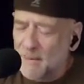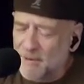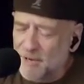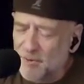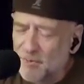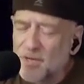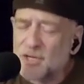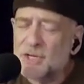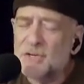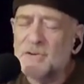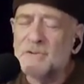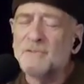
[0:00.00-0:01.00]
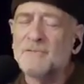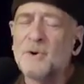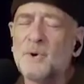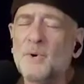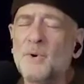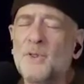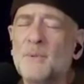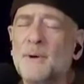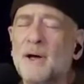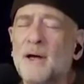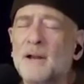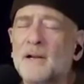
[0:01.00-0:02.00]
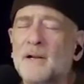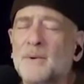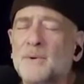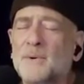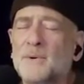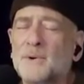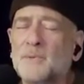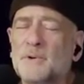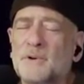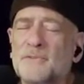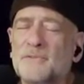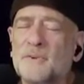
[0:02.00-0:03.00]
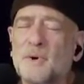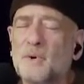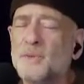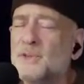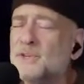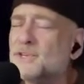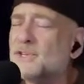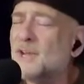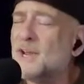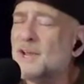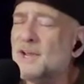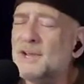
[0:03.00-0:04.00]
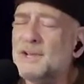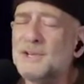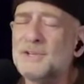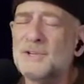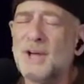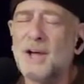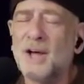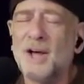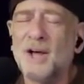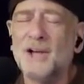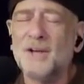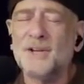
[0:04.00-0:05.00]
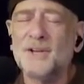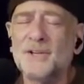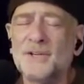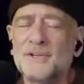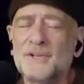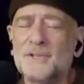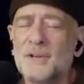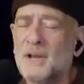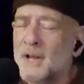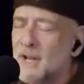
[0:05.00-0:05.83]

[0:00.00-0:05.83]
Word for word: I'll be reaching for the bottle, Lord, before this day is done.